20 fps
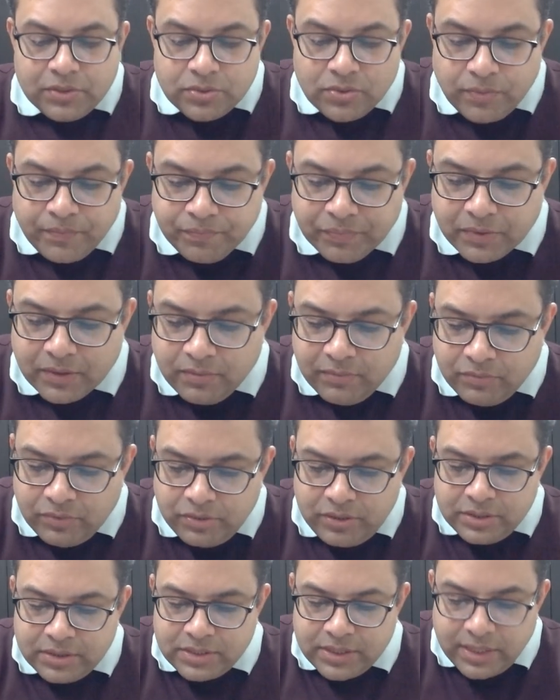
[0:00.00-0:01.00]
So,
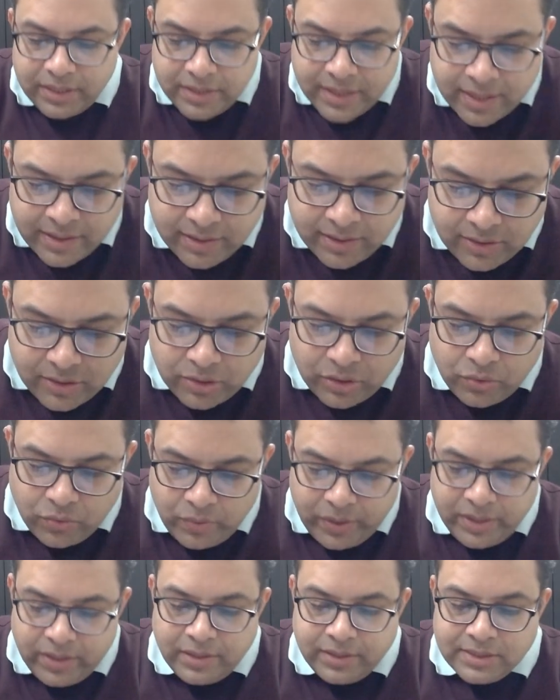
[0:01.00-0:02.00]
Buddha said that
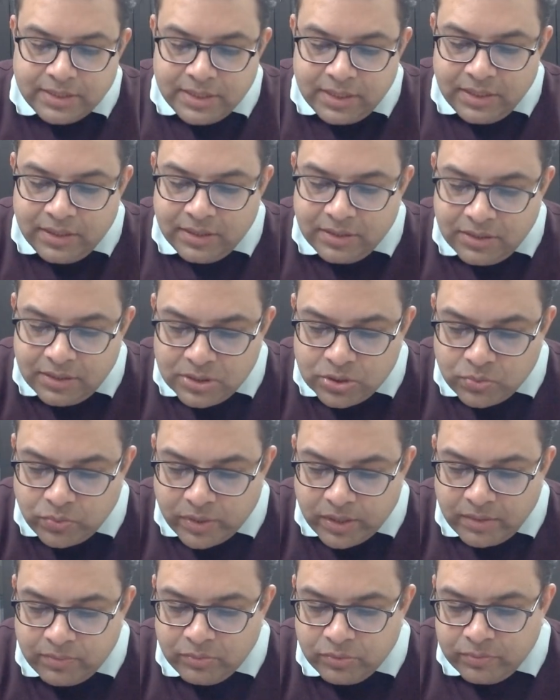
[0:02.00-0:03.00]
knowing and seeing in this
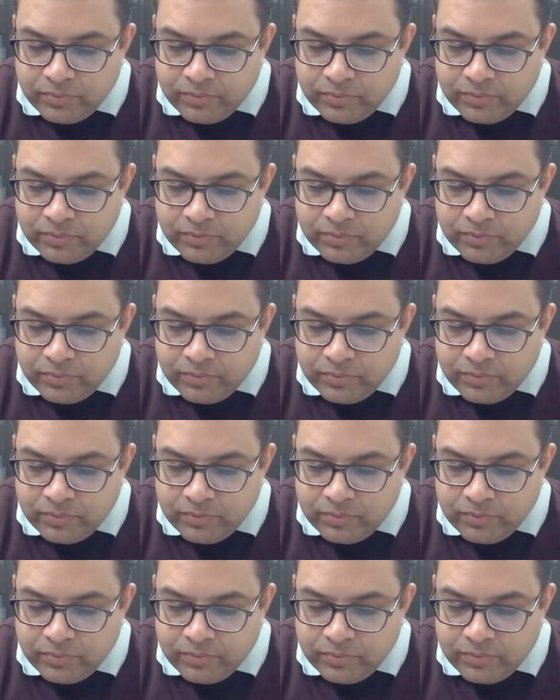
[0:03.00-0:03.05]
way,